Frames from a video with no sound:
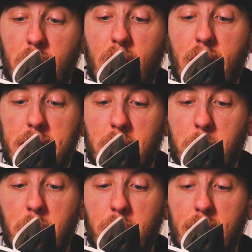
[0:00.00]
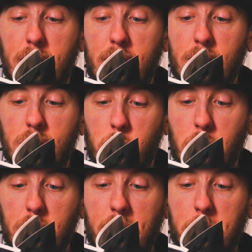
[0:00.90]
let them know that things
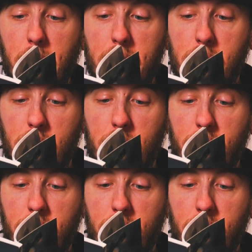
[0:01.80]
will get better.